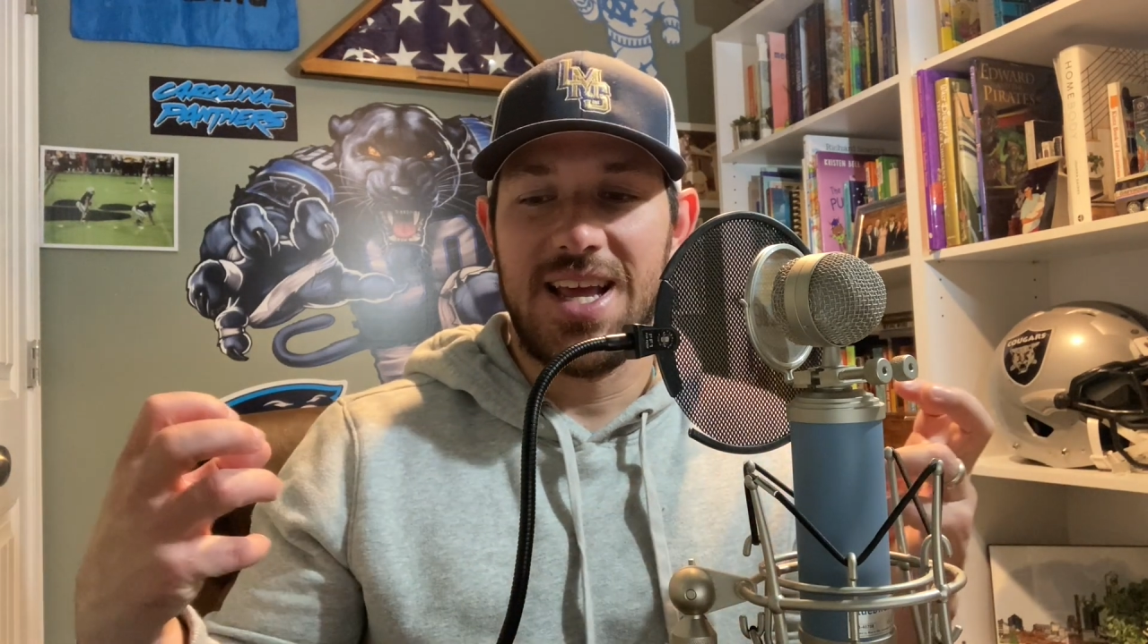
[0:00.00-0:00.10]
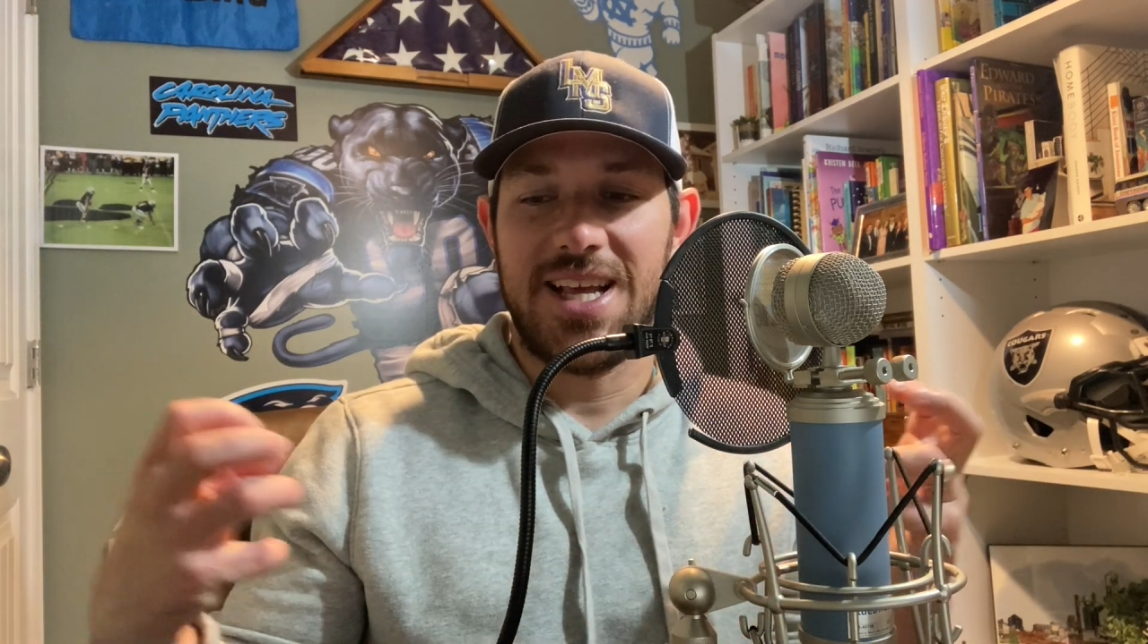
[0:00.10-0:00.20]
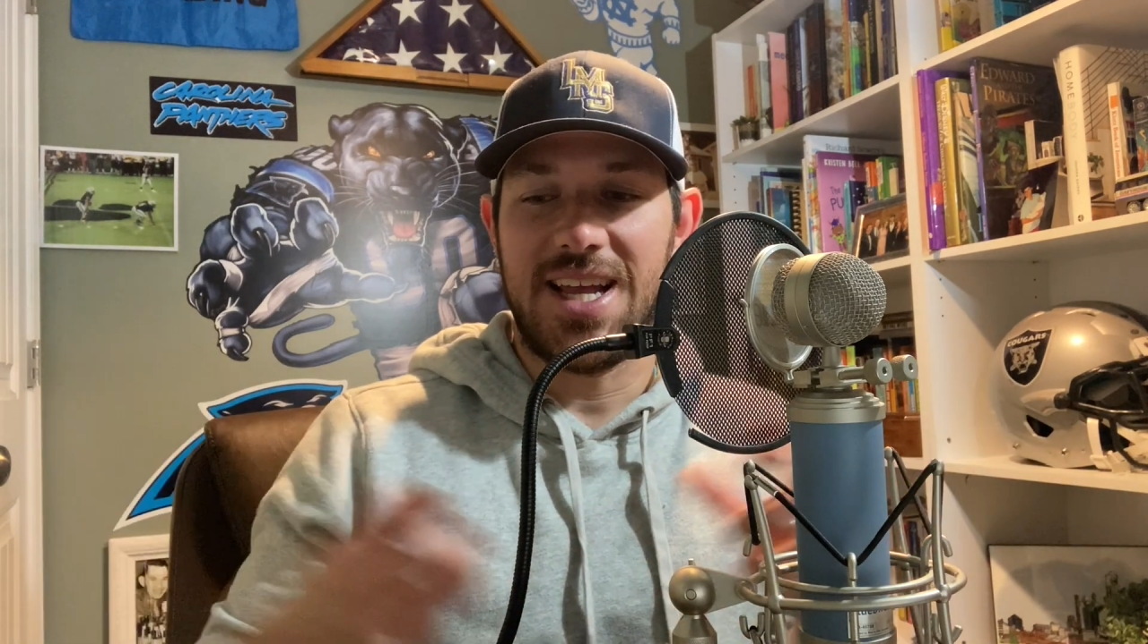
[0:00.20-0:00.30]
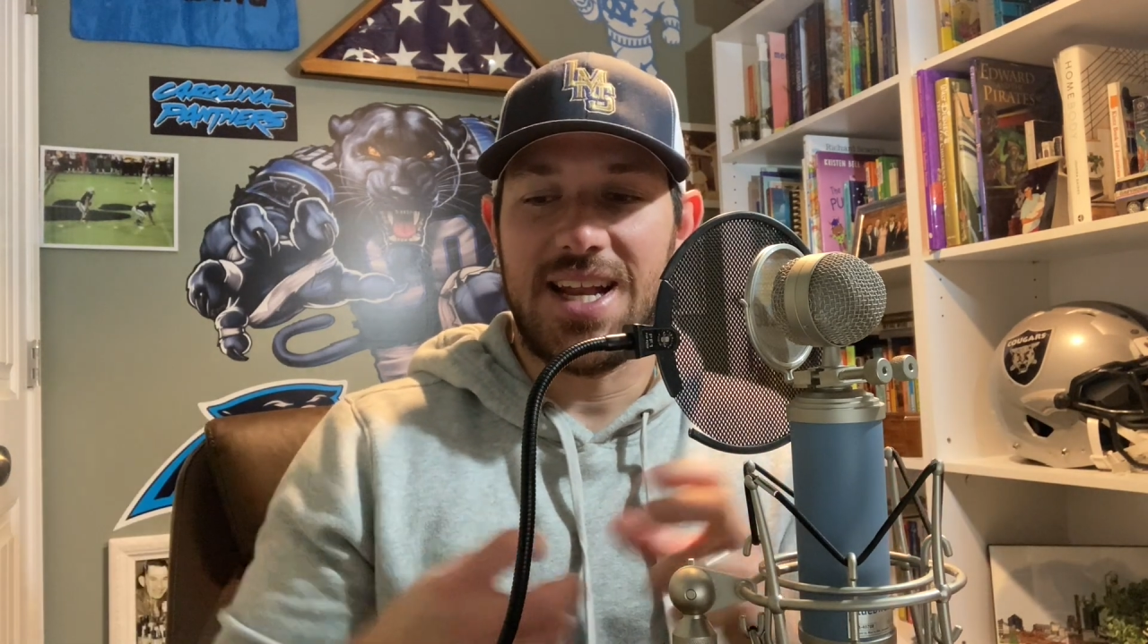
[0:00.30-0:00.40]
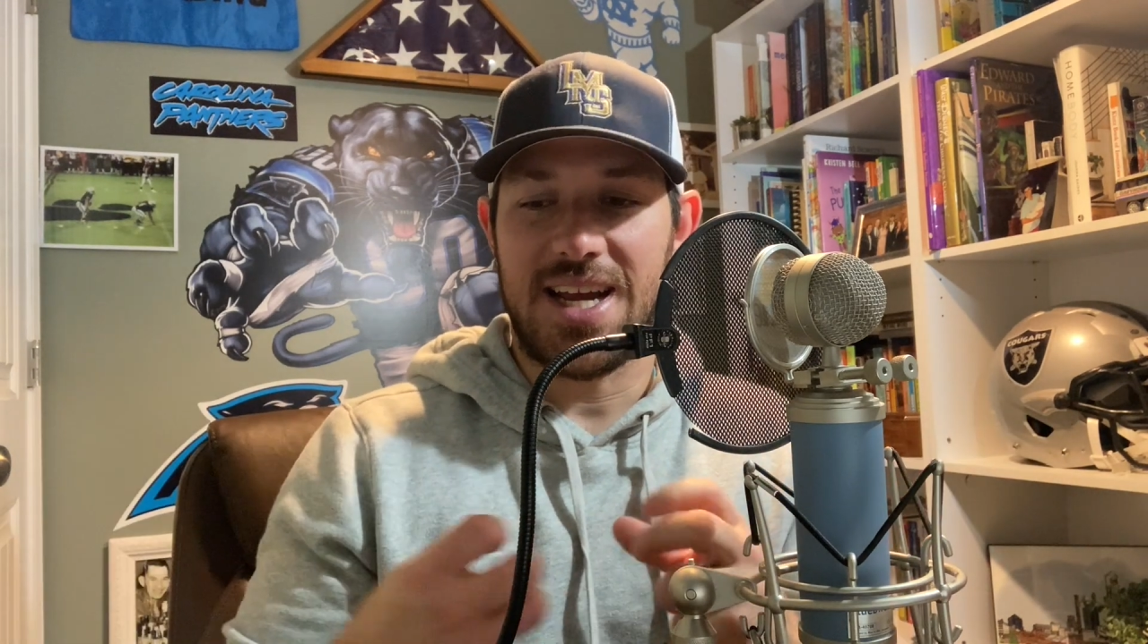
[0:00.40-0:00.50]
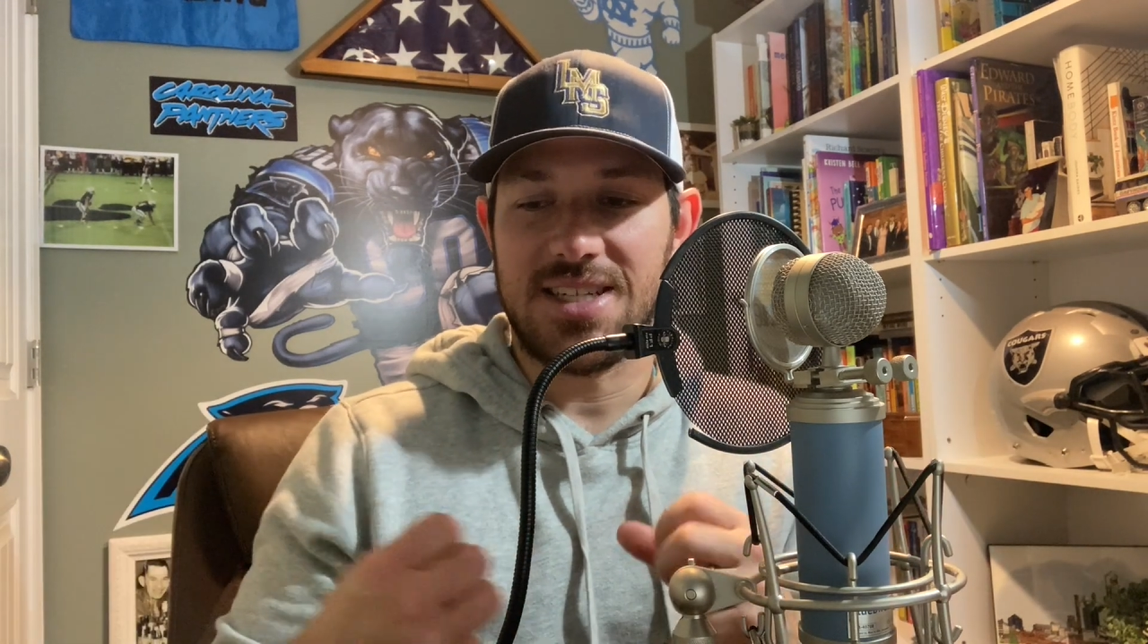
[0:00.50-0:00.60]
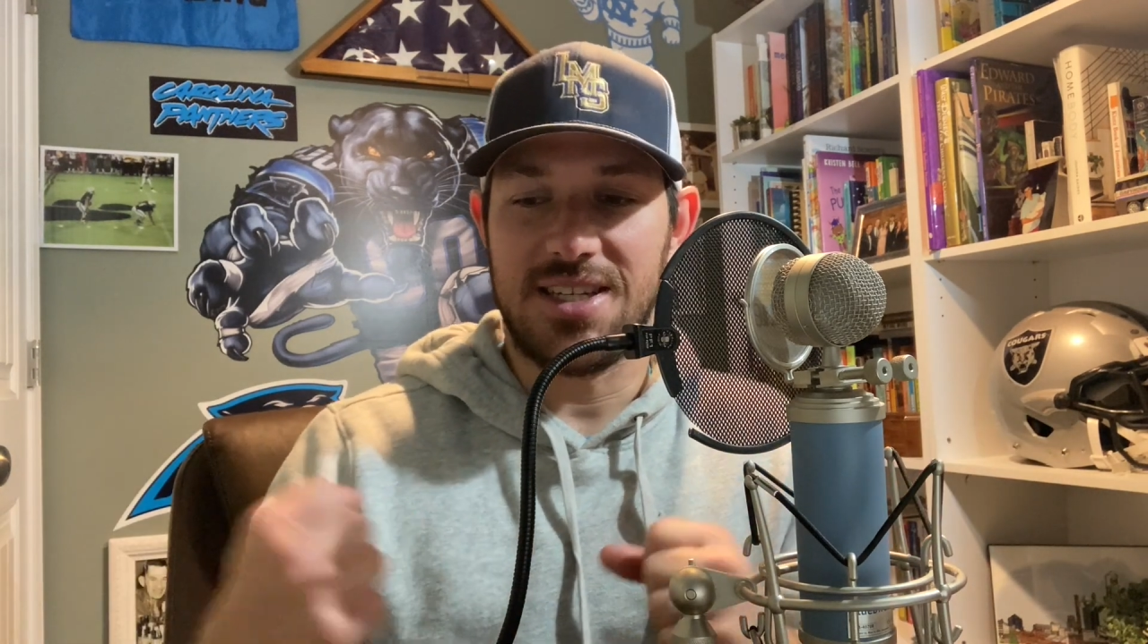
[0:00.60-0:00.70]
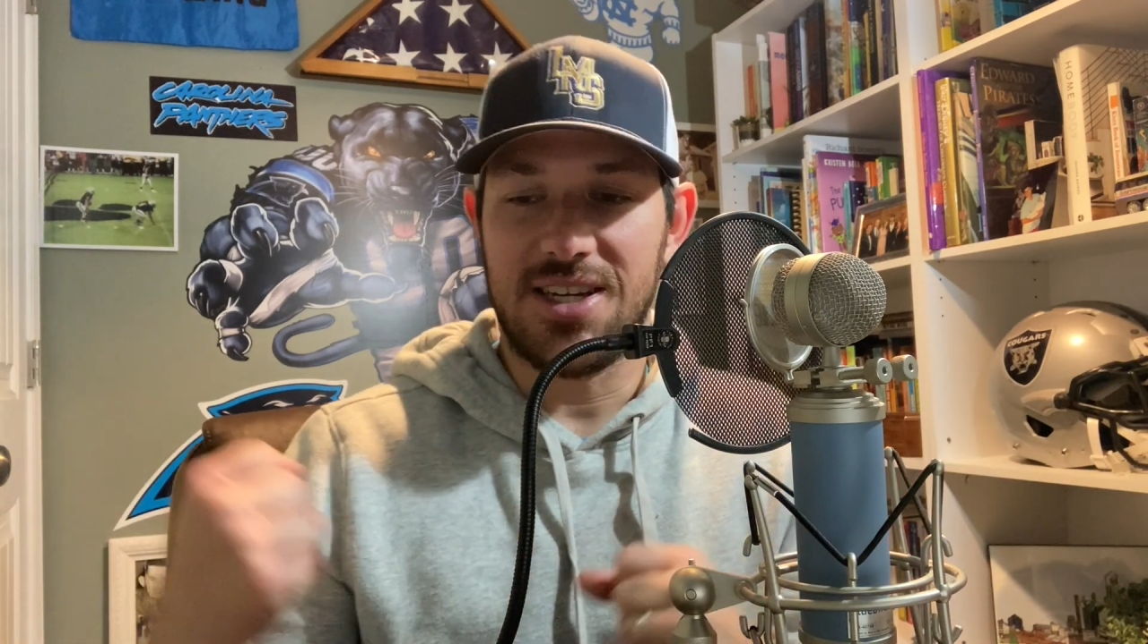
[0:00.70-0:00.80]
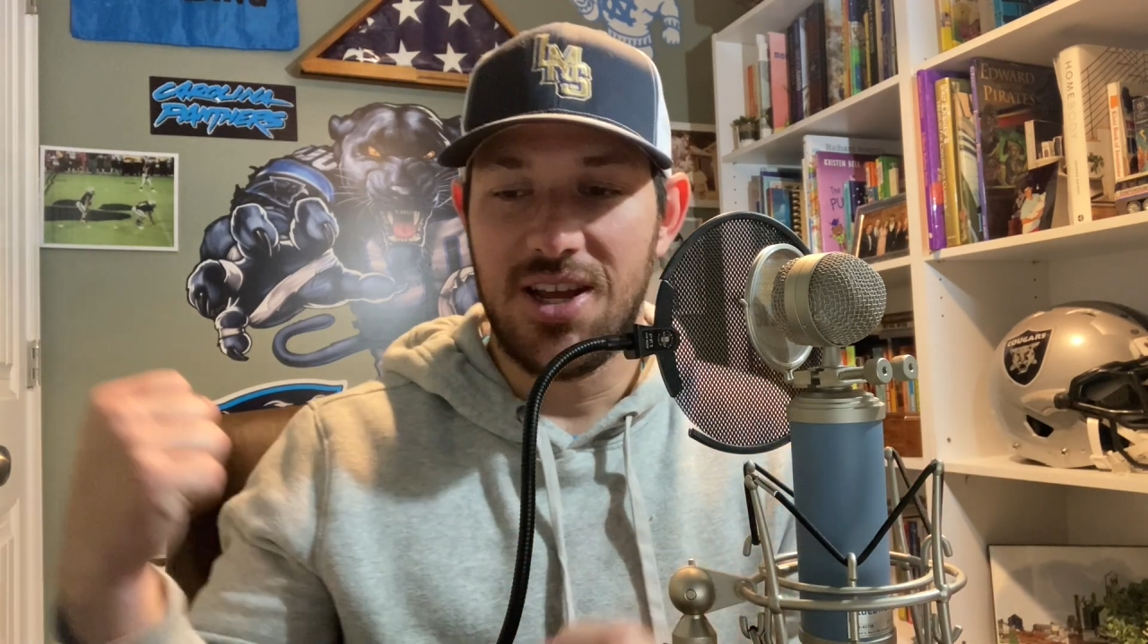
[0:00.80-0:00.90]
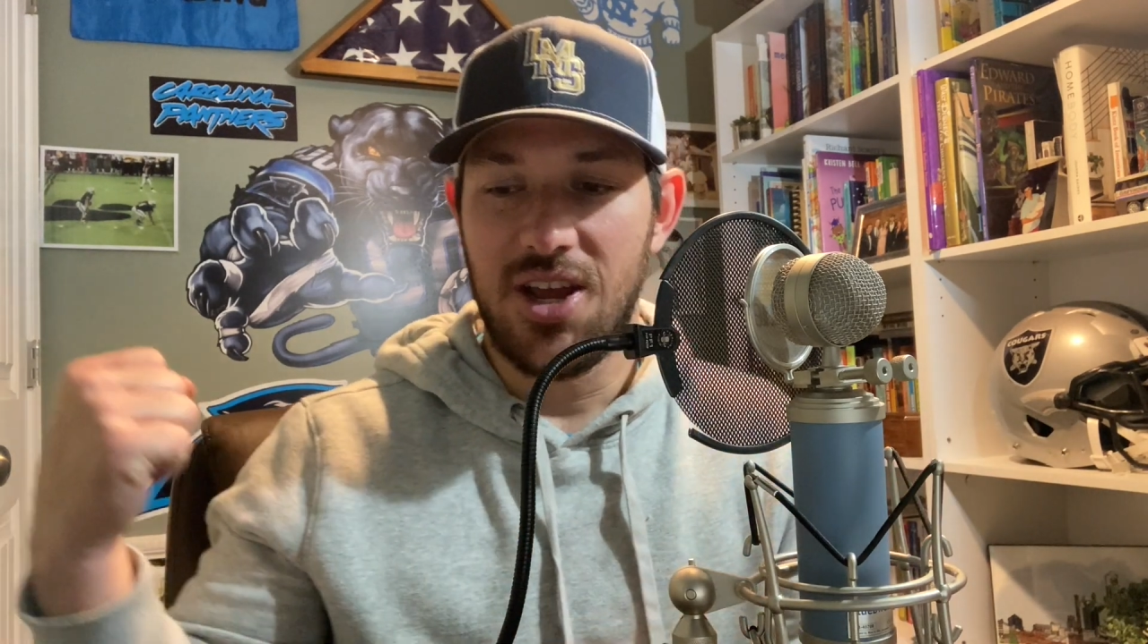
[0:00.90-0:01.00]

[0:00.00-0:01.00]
connected,